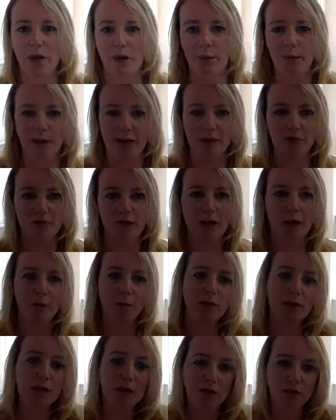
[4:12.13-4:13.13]
unpaid rent.
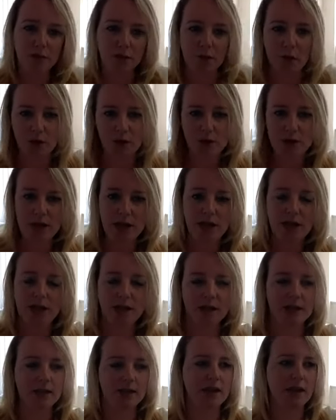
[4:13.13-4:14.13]
We served them notice.